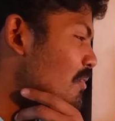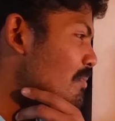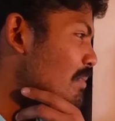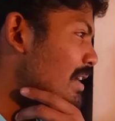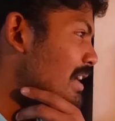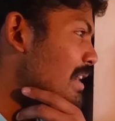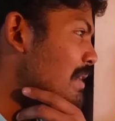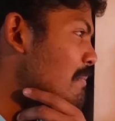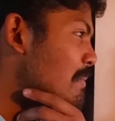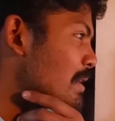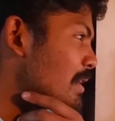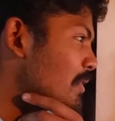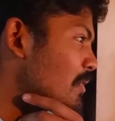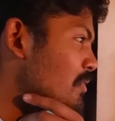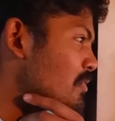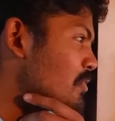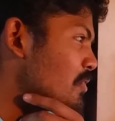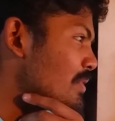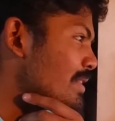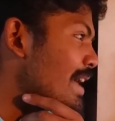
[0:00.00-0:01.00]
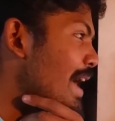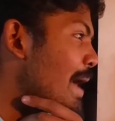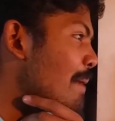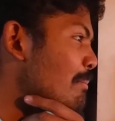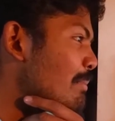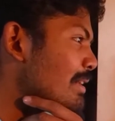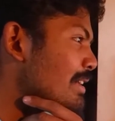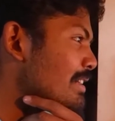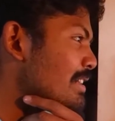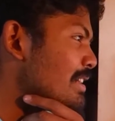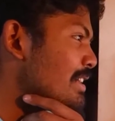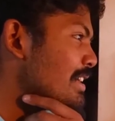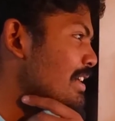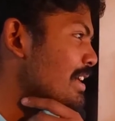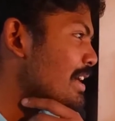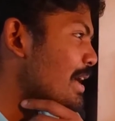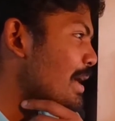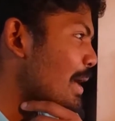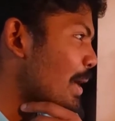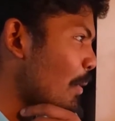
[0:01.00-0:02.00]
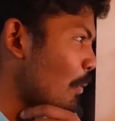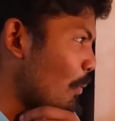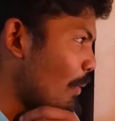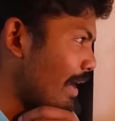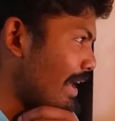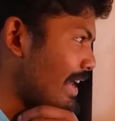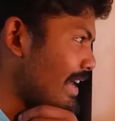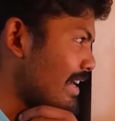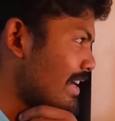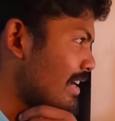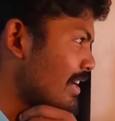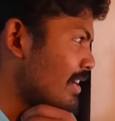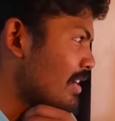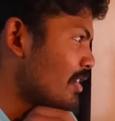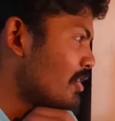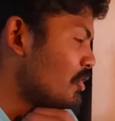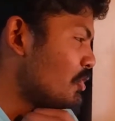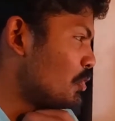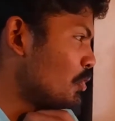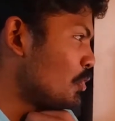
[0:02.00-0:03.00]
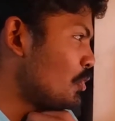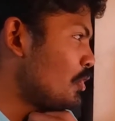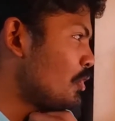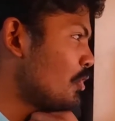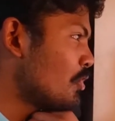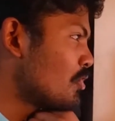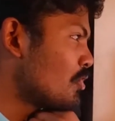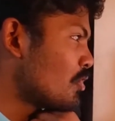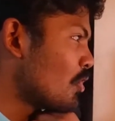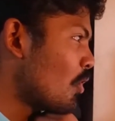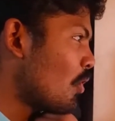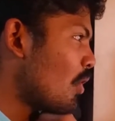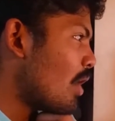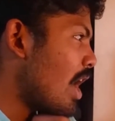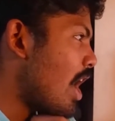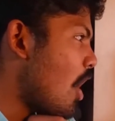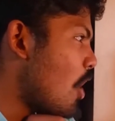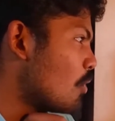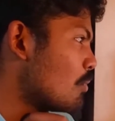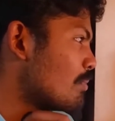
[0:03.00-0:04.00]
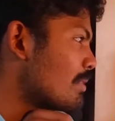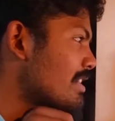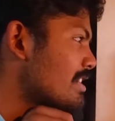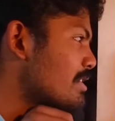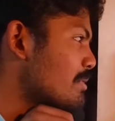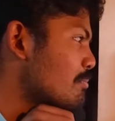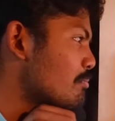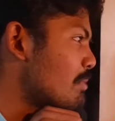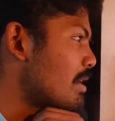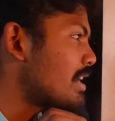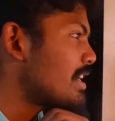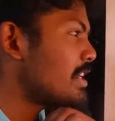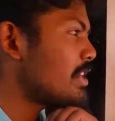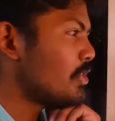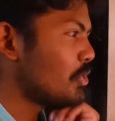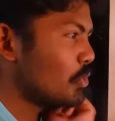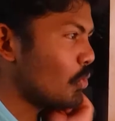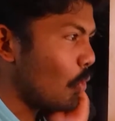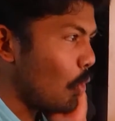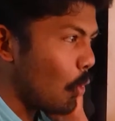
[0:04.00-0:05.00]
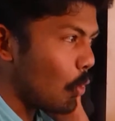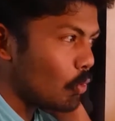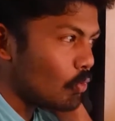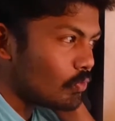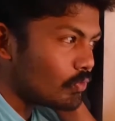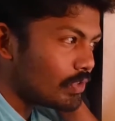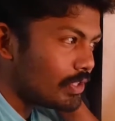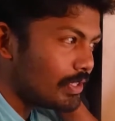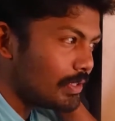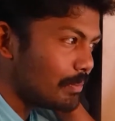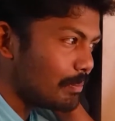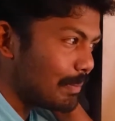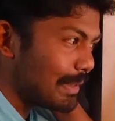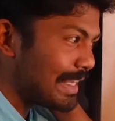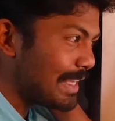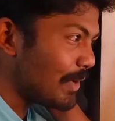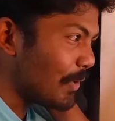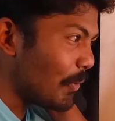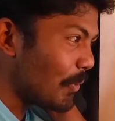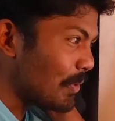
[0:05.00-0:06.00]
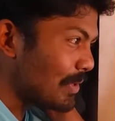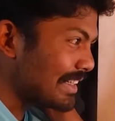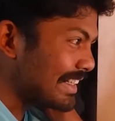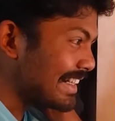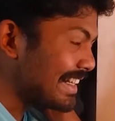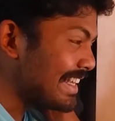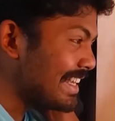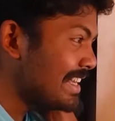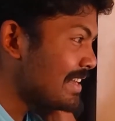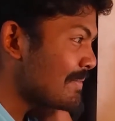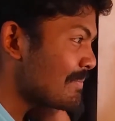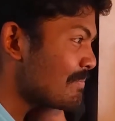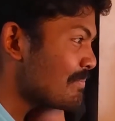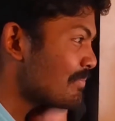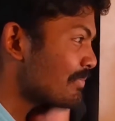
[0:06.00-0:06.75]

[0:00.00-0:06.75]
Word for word: of money because you gambled away. Do you know how much money you owed me already?